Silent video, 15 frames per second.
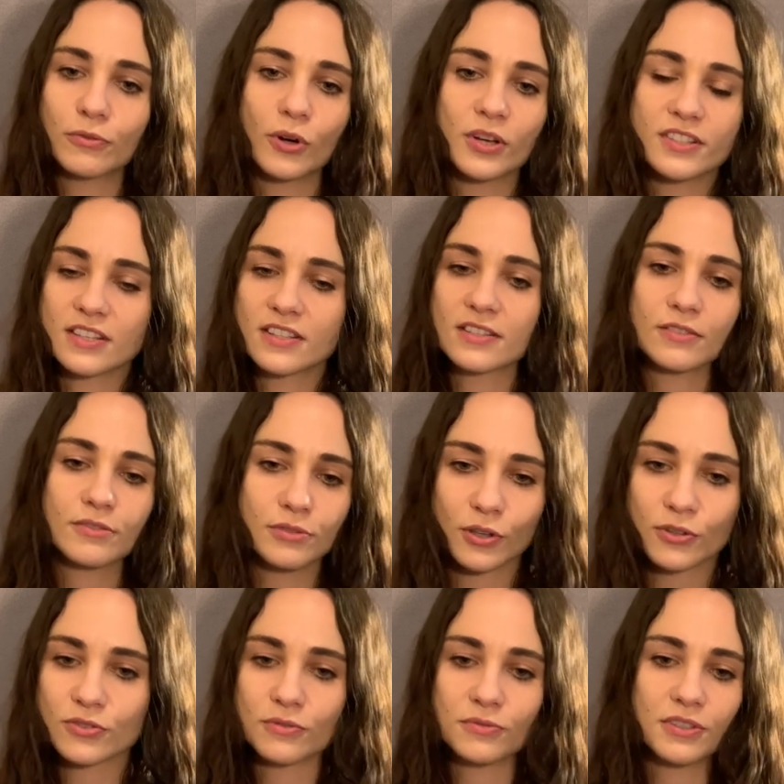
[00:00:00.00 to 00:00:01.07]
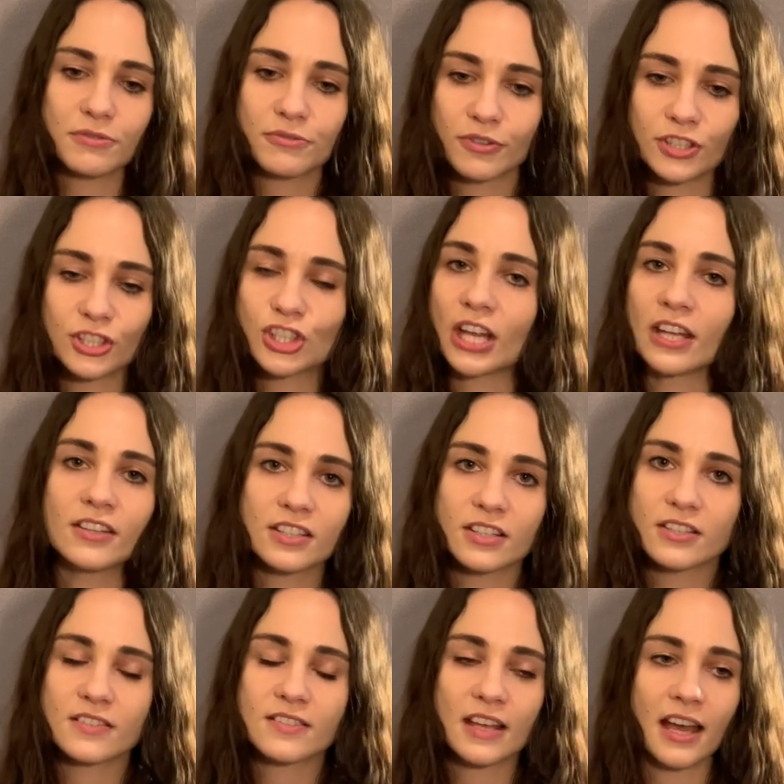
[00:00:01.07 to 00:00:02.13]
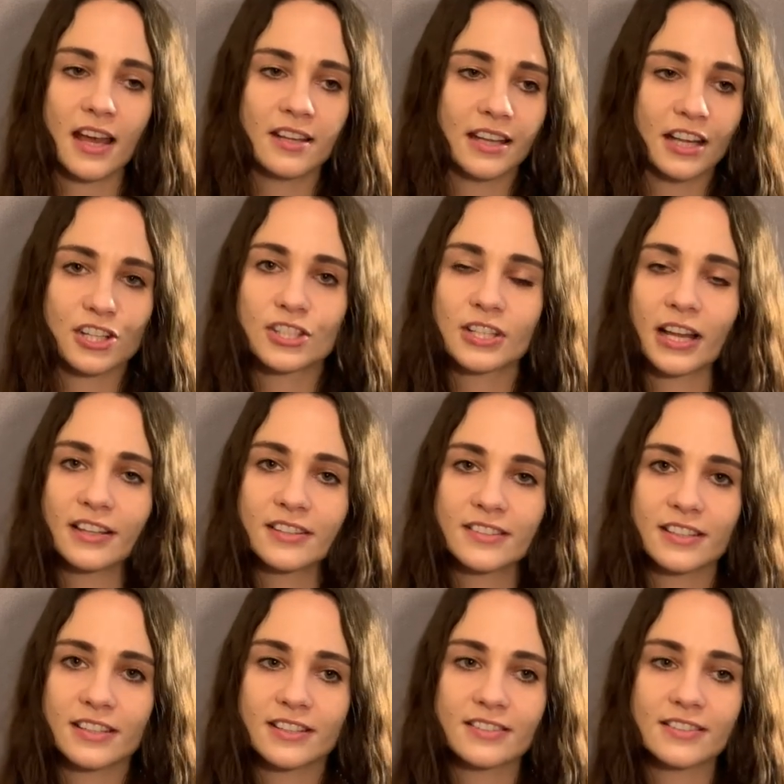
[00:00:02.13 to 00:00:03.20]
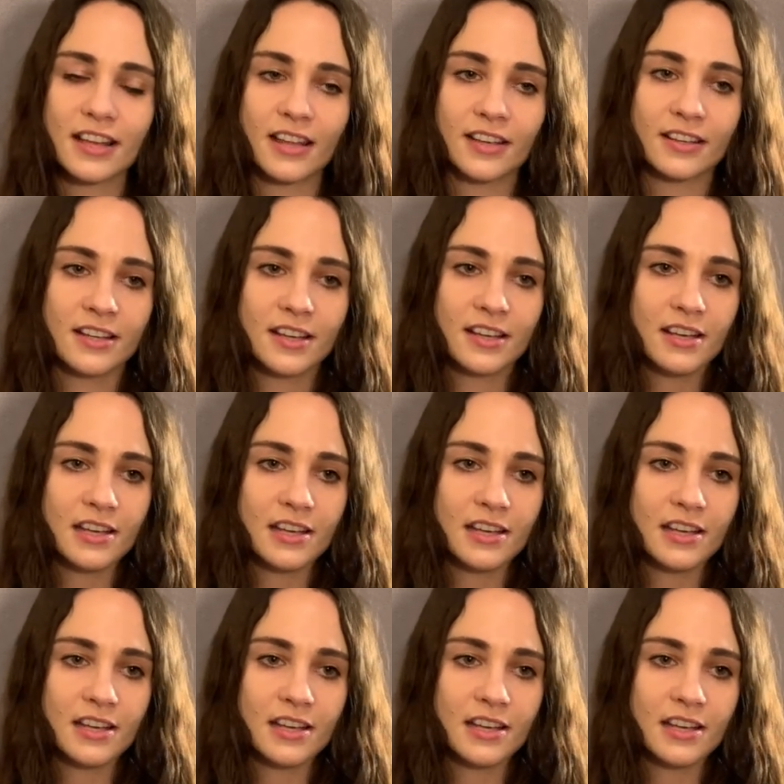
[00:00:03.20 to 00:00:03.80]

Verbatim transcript: voices of lots of different genders and nationalities, then